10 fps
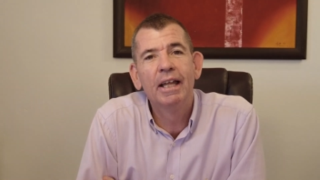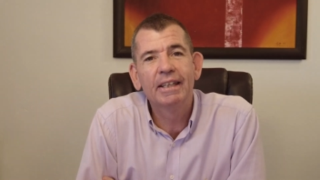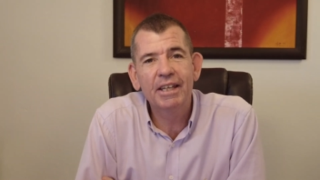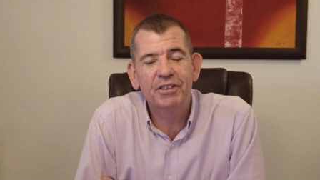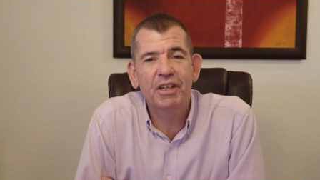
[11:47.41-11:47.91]

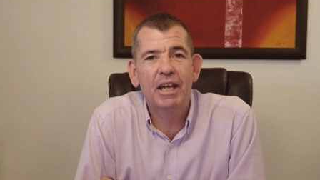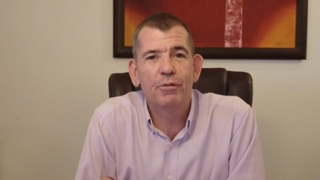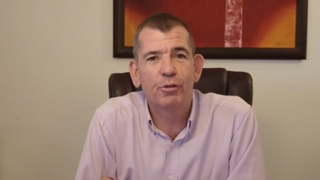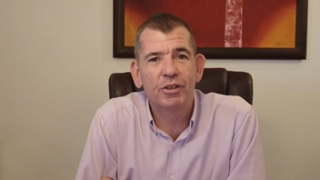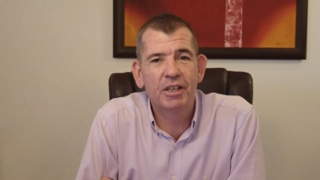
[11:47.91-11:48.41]
let's say,
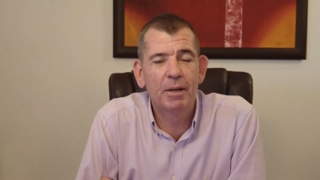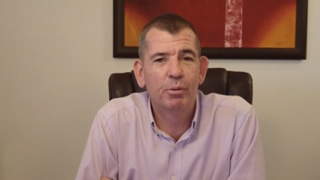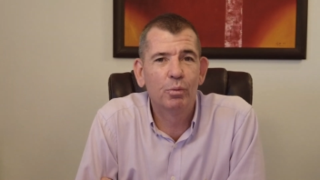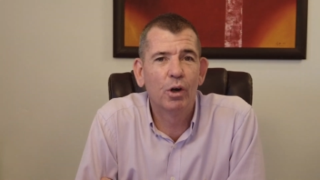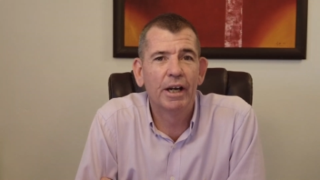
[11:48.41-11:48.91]
for
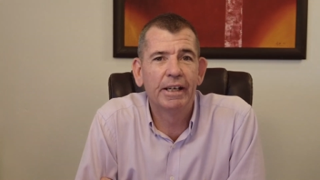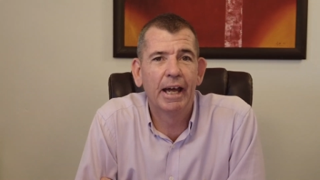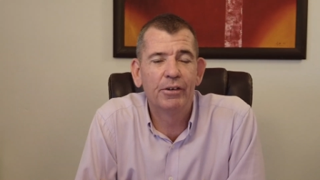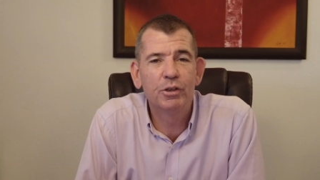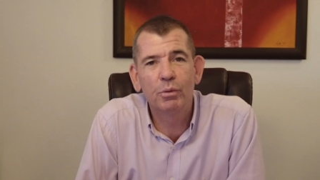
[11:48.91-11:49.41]
example, right
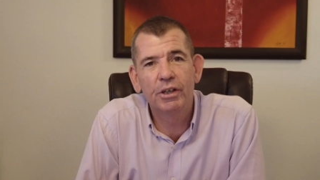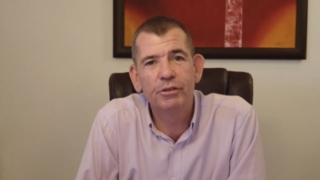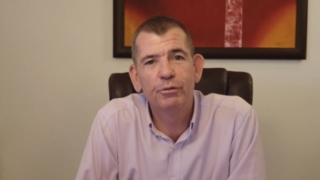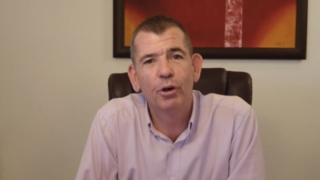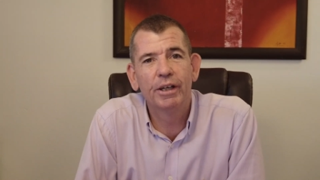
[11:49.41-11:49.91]
now you wanted
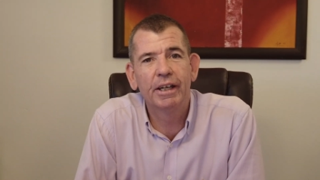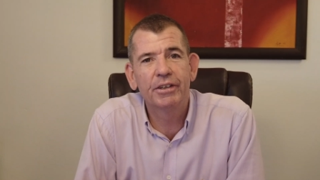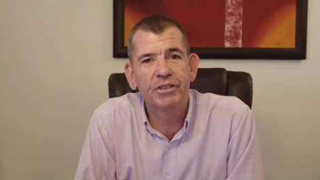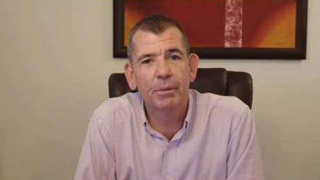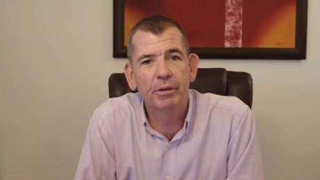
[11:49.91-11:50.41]
to find
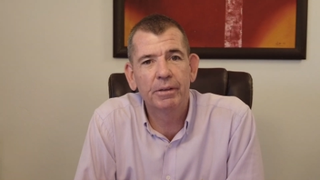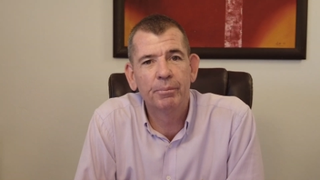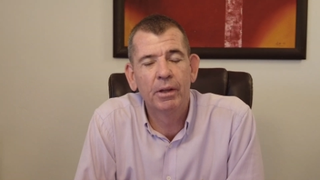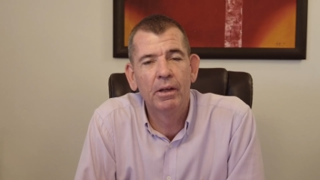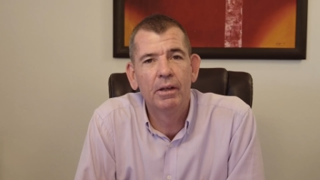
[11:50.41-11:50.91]
out something.
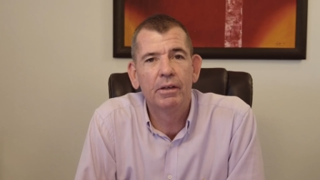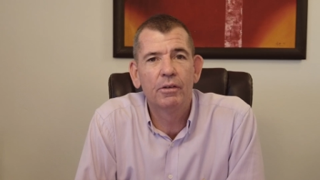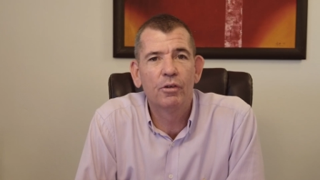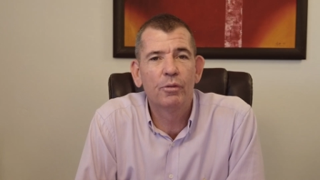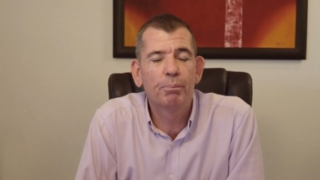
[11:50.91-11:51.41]

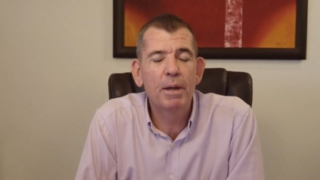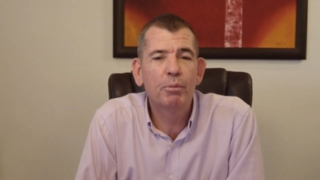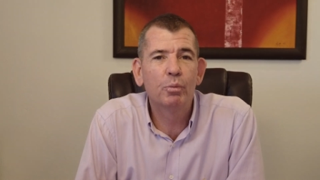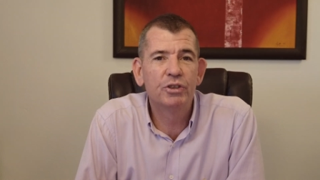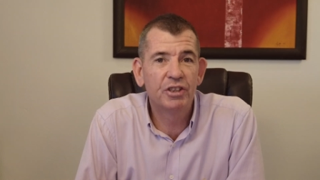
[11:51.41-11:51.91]

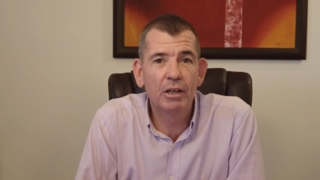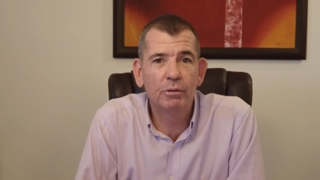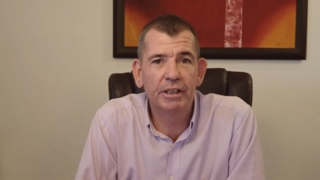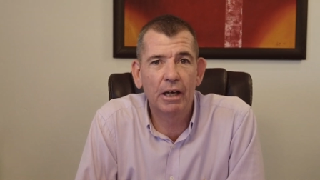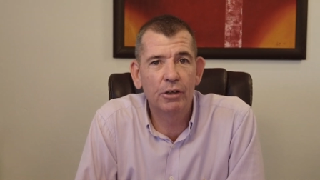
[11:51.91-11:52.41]
People would
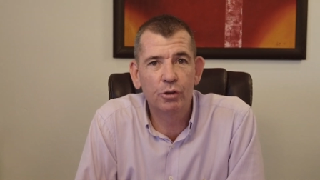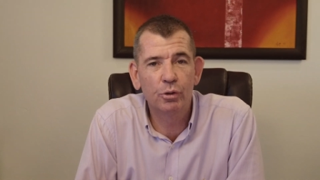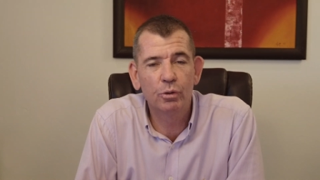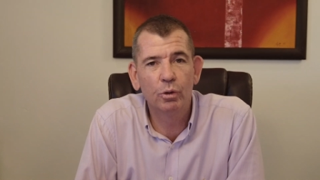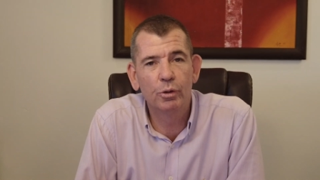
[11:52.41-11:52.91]
generally go to
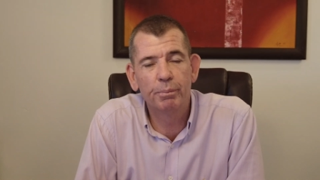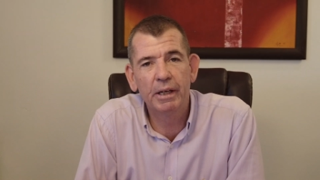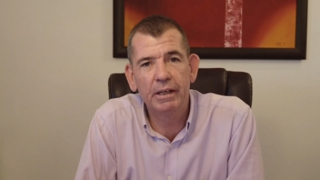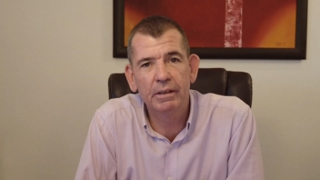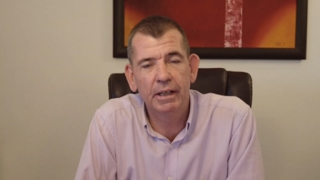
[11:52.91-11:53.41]
Google or to
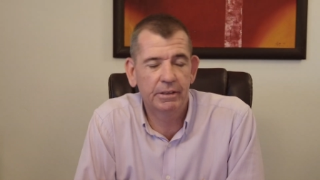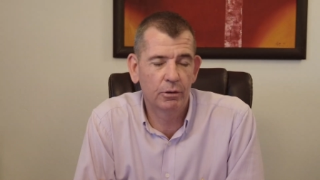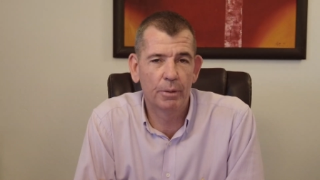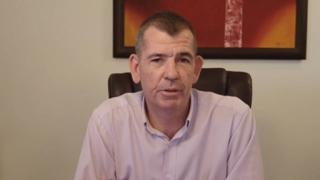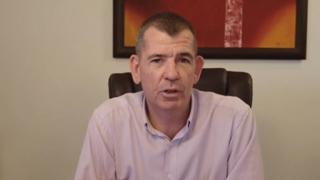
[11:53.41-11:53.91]
Bing and they'd
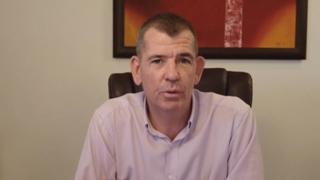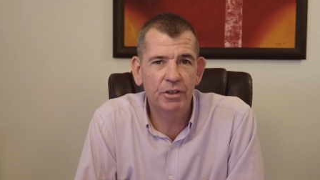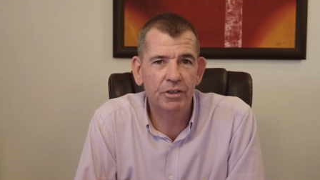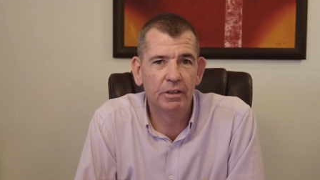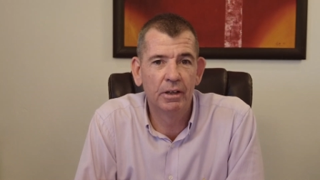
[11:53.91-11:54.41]
type in a
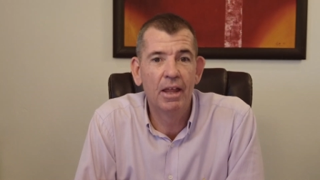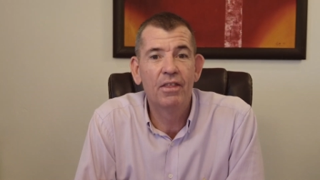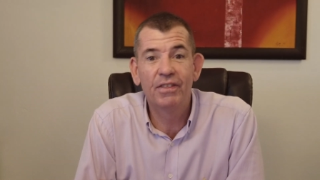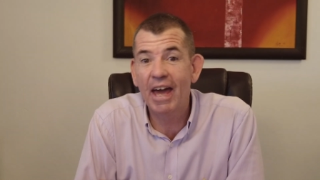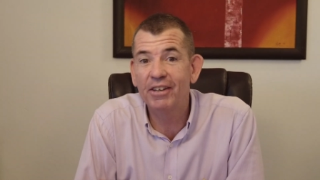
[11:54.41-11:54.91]
question.
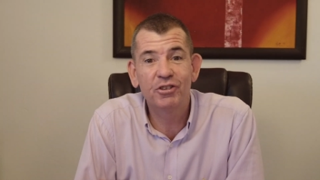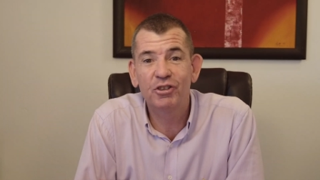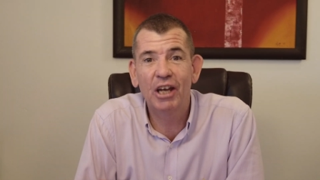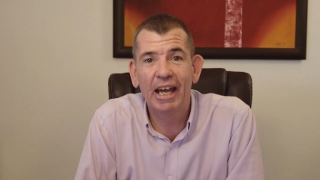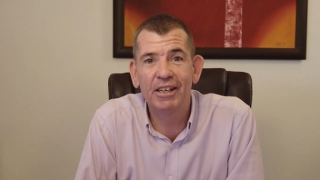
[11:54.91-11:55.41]
That has
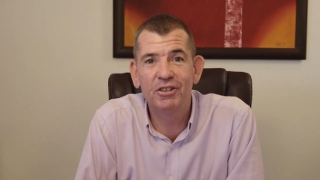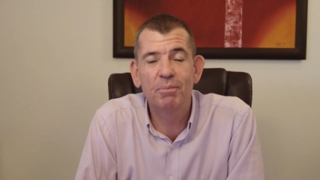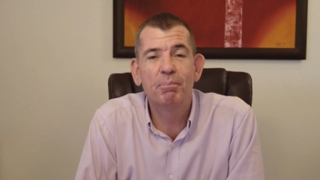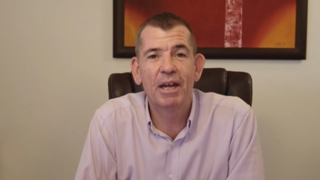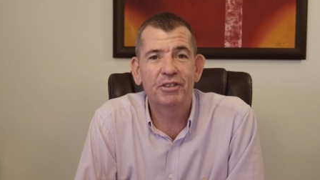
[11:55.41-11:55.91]
changed
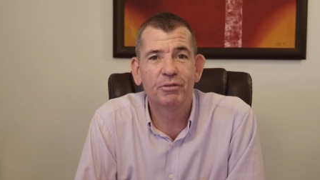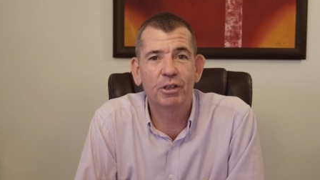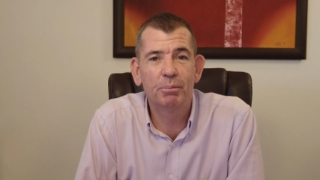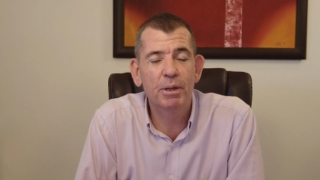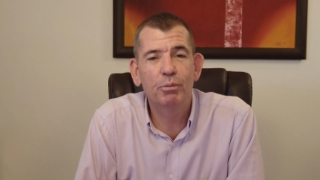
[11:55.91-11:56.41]

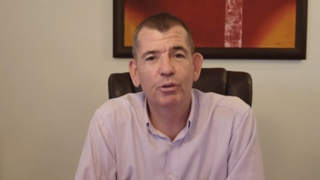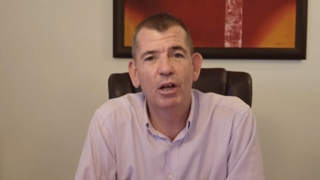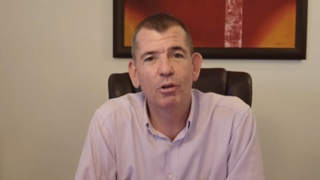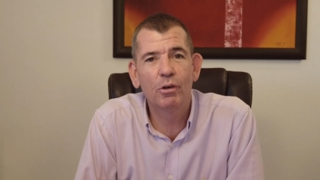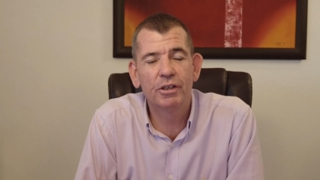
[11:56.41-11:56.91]
massively. People
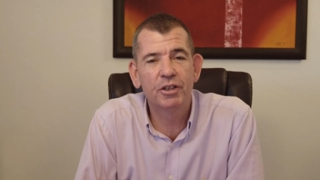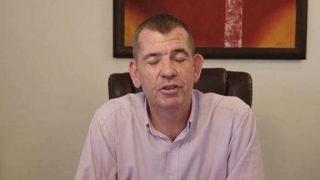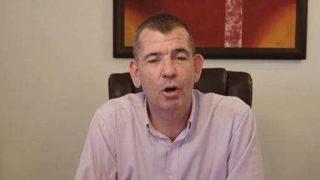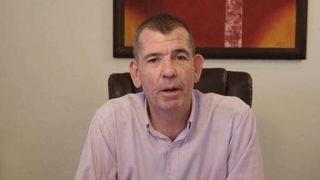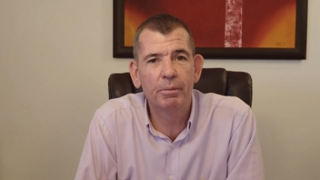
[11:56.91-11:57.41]
no longer
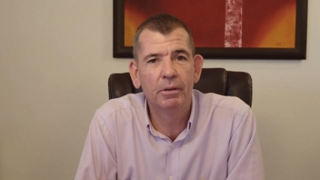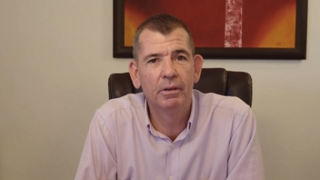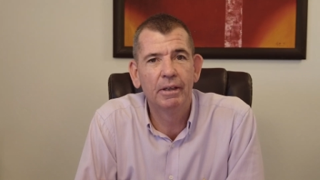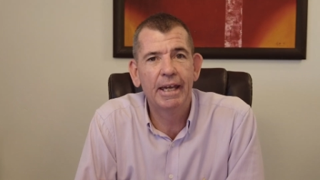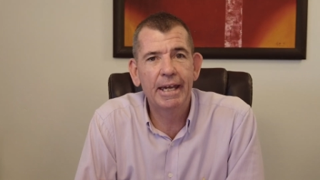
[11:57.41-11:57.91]
just type
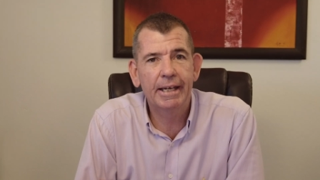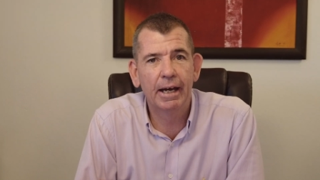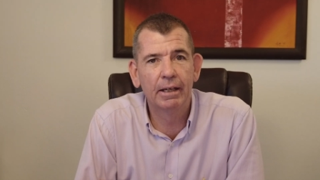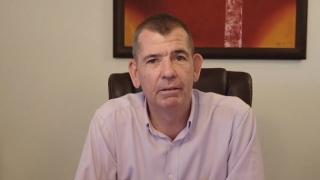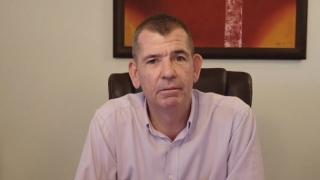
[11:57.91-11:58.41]

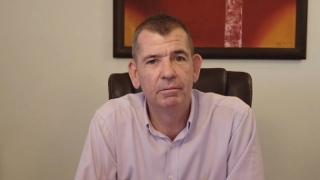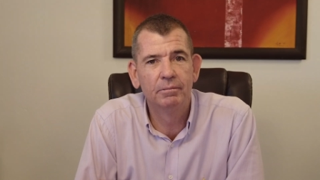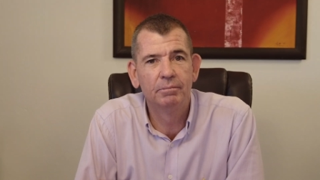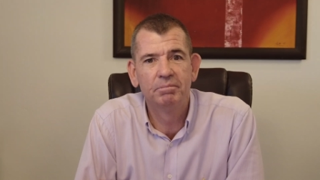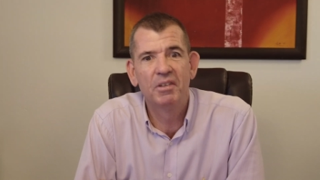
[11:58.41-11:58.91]
haircut,
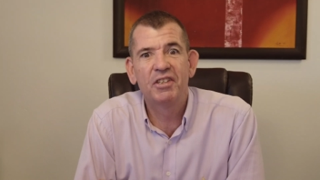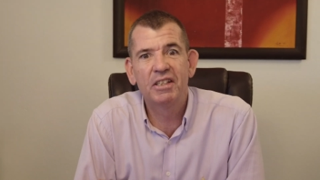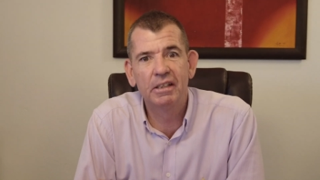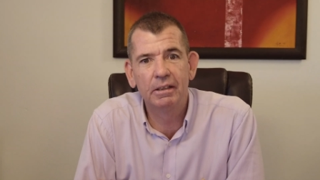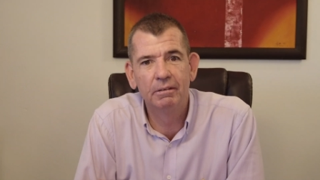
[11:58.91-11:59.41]

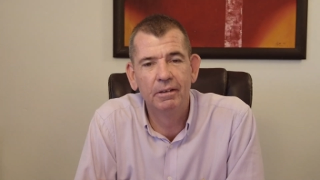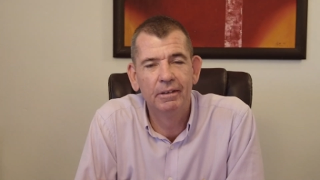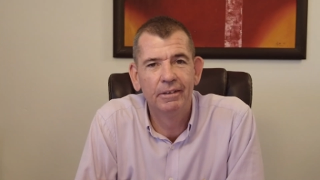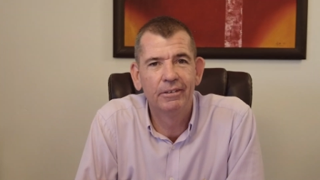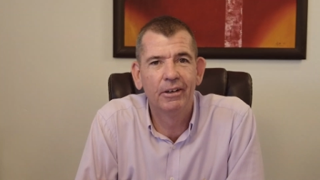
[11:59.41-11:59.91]
Sydney.
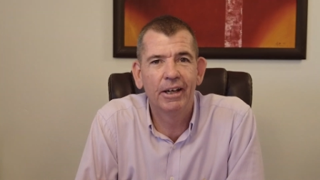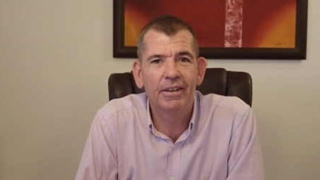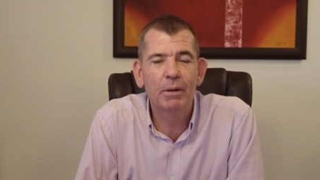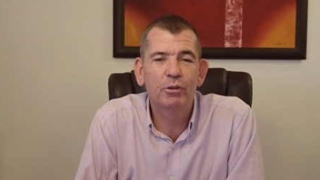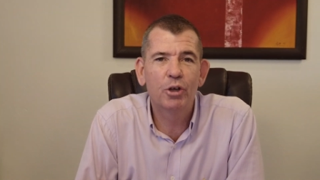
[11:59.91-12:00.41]

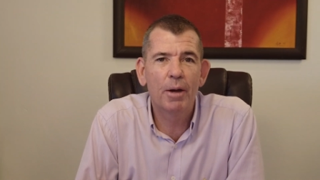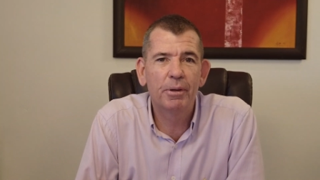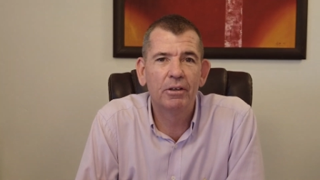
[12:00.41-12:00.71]
Right? They will type